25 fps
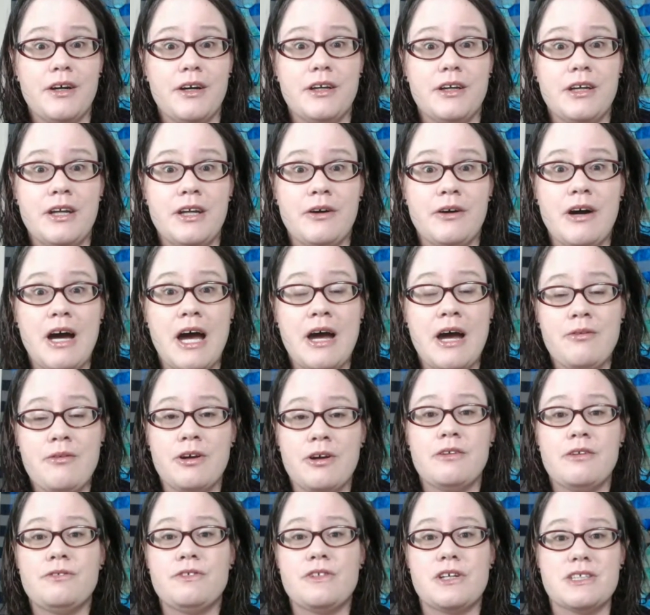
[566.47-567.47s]
You know, I
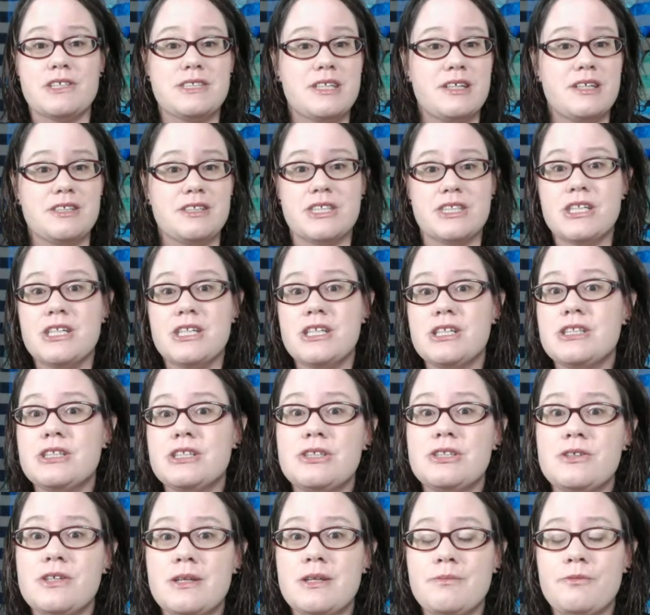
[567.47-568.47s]
would have just continued to
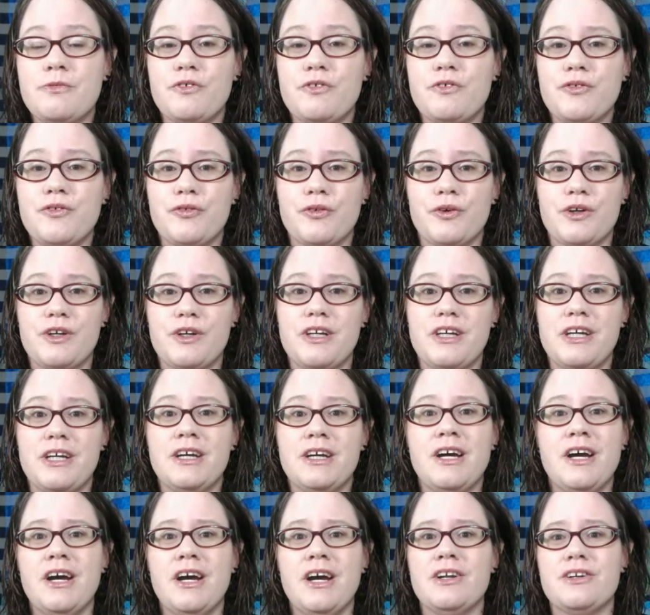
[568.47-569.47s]
do them for
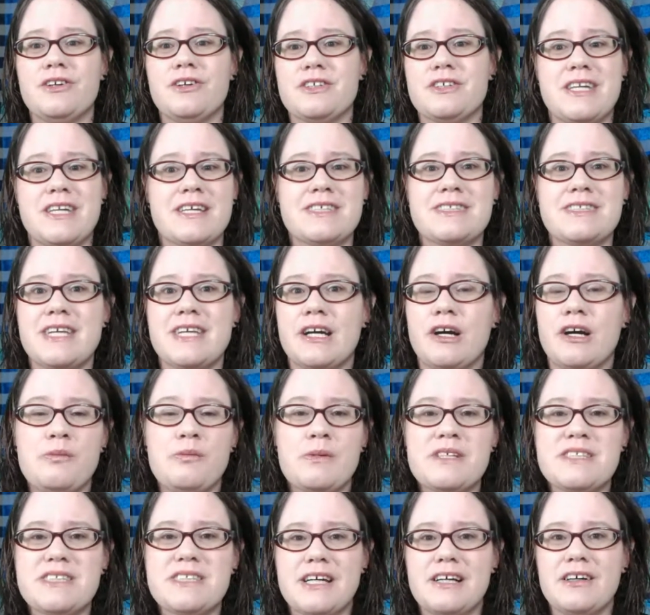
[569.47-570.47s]
free, just as like
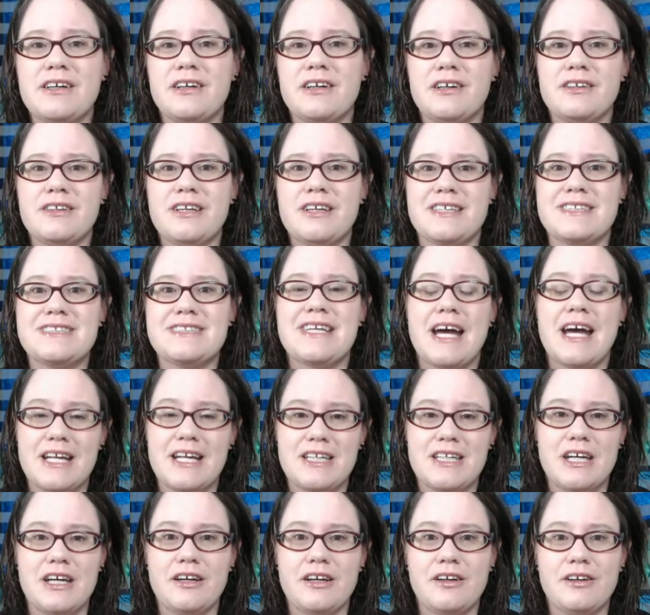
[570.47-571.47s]
almost like a
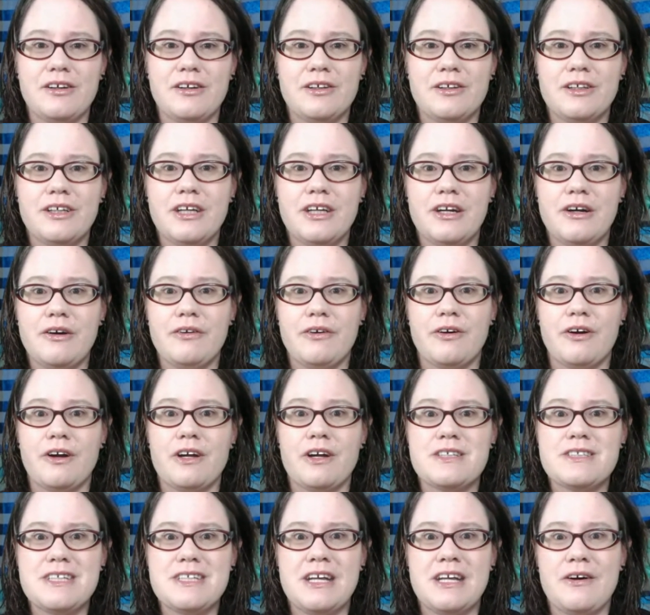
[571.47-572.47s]
side gig, you know,
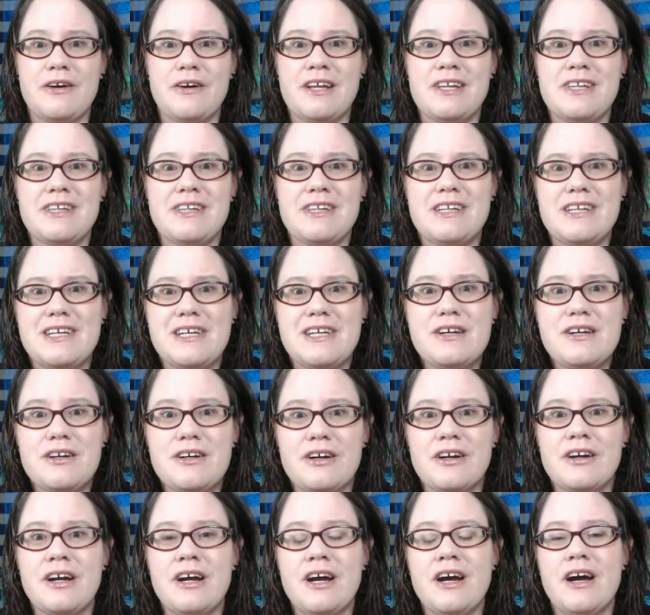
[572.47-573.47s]
or, you know, and
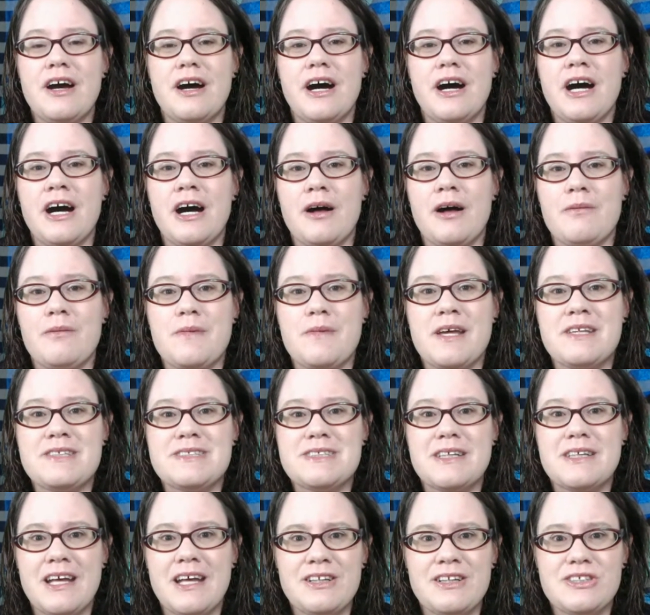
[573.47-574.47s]
here, and
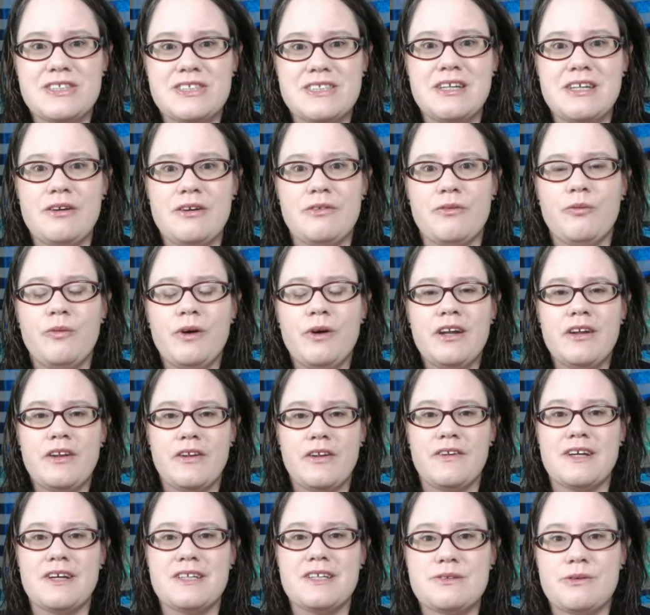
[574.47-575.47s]
so that's, you know, one of
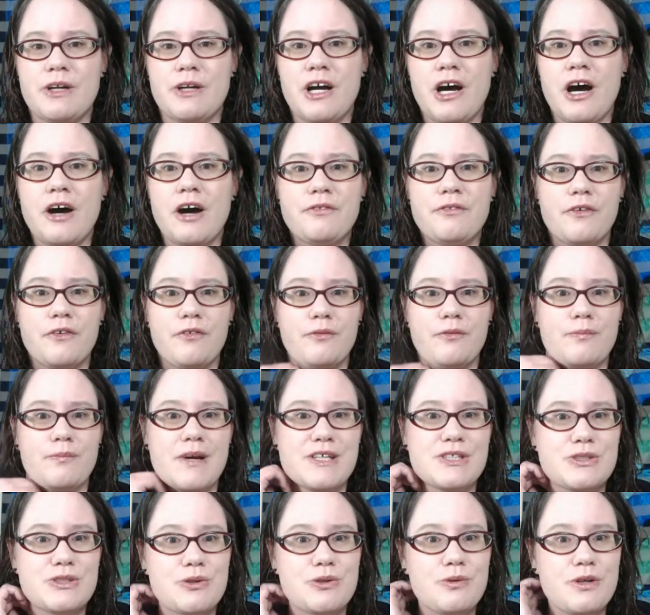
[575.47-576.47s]
the things I want to offer from my
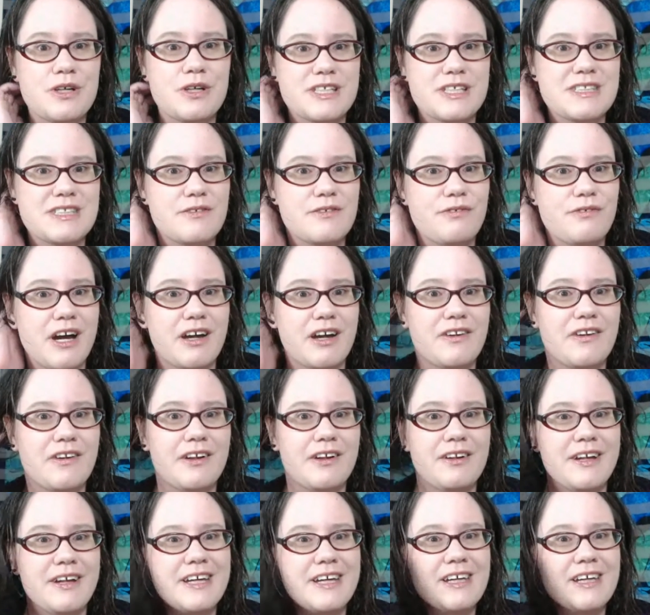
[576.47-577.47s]
story is the fact
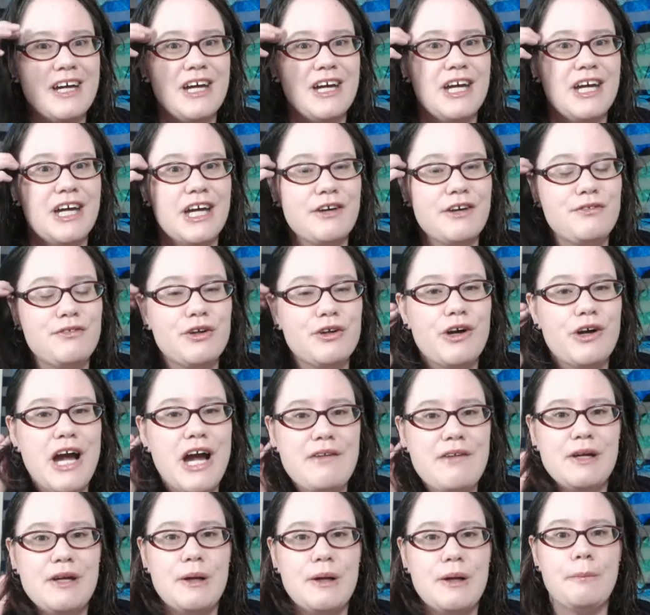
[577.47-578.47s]
that like, if you're
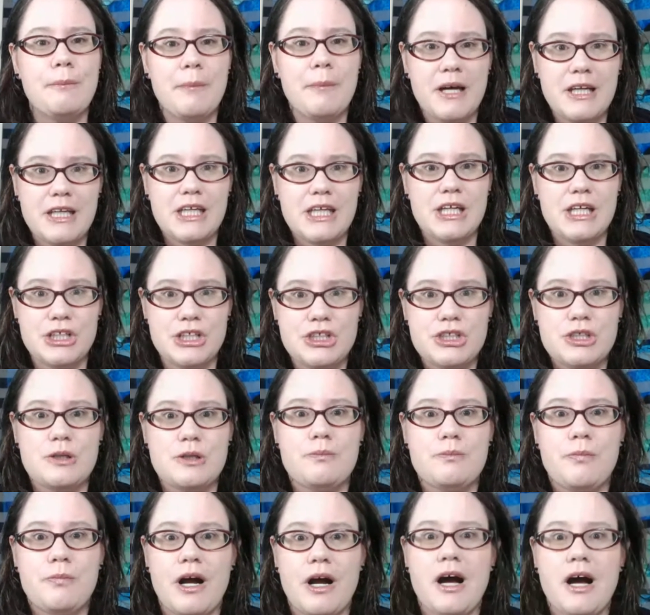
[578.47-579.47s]
having money issue
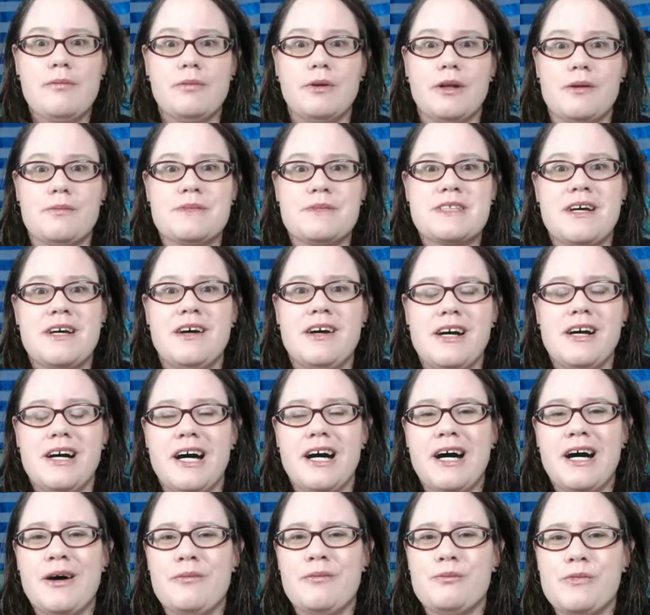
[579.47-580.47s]
problems,
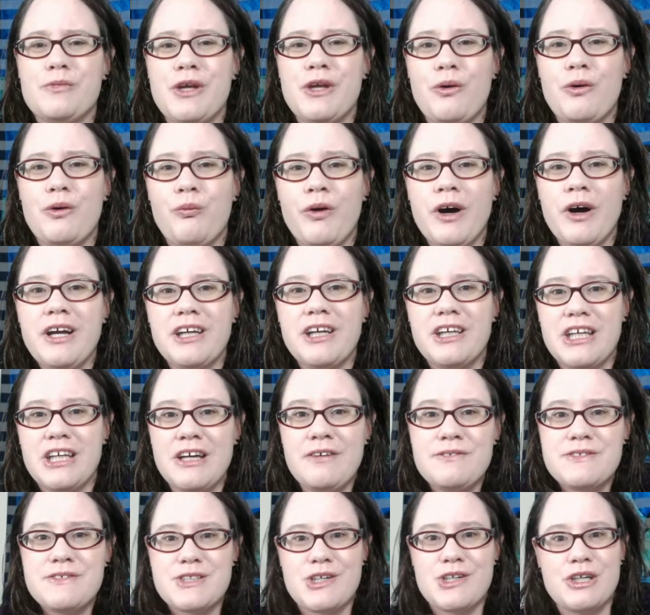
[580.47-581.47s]
you know, what
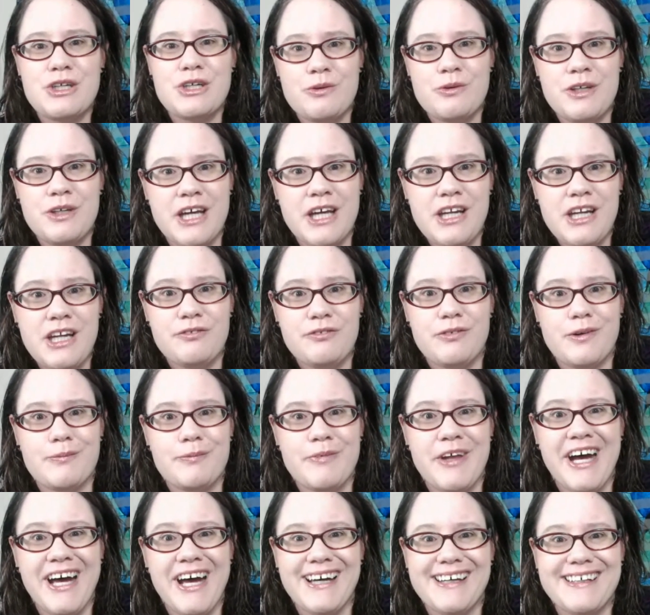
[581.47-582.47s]
gifts are you getting
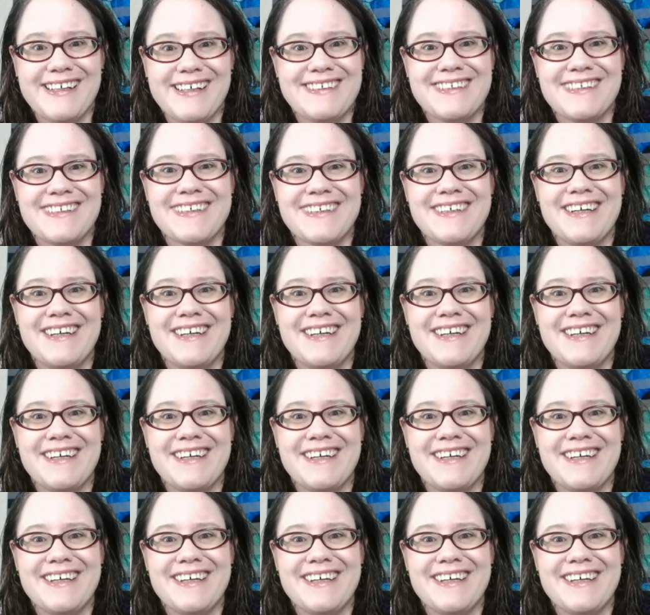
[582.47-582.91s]
from that?